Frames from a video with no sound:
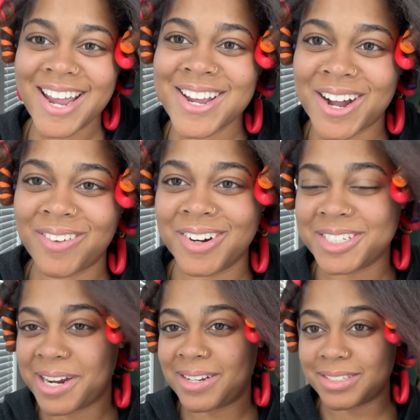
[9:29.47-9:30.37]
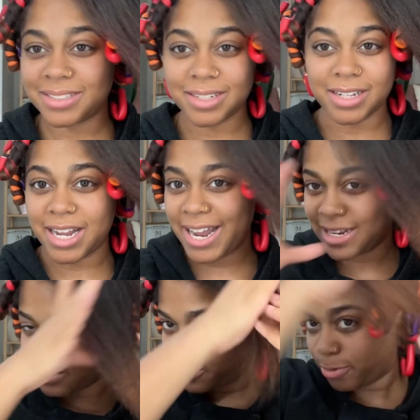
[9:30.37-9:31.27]
y'all, we're down to the
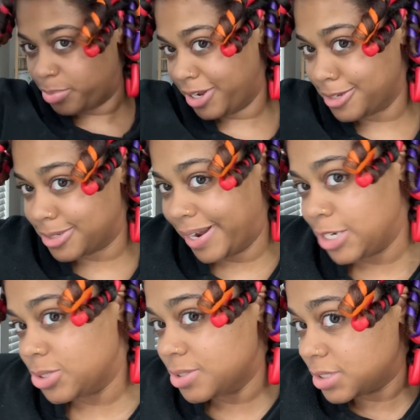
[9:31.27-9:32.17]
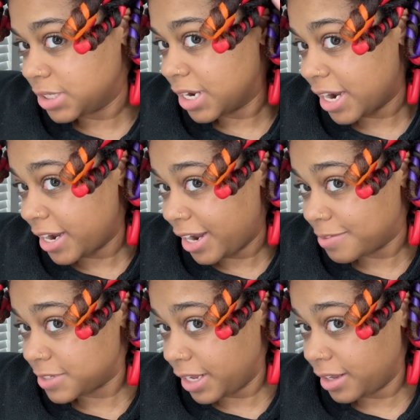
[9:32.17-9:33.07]
last little bit. So as you see, I
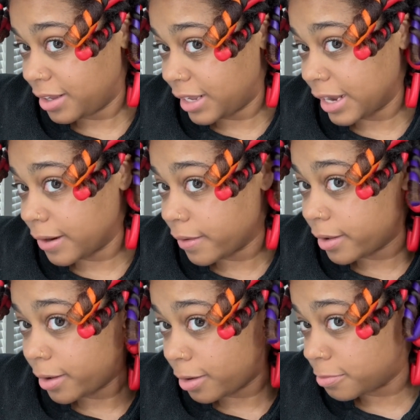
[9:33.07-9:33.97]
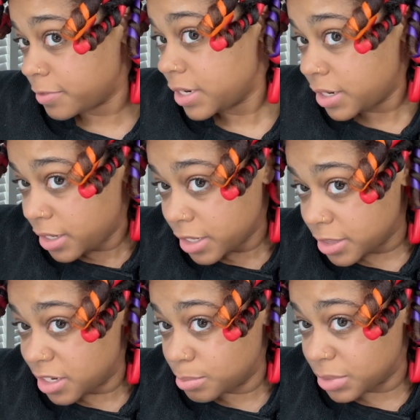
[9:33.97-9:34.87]
have taken care of
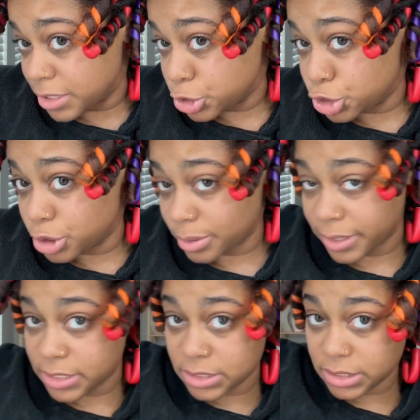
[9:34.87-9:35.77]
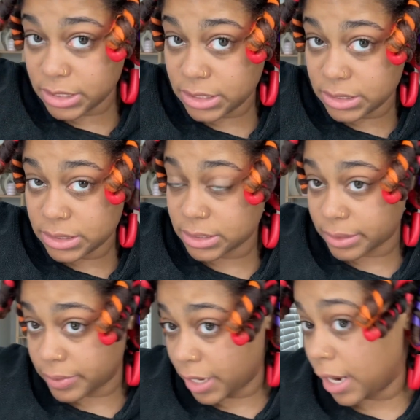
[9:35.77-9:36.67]
the majority,
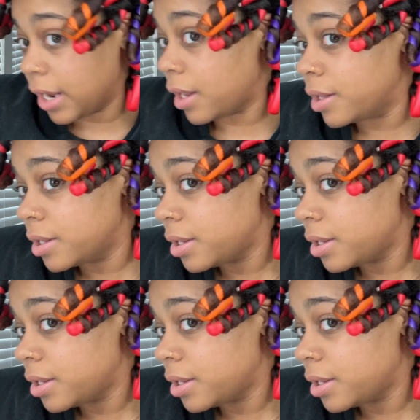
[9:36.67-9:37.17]
okay?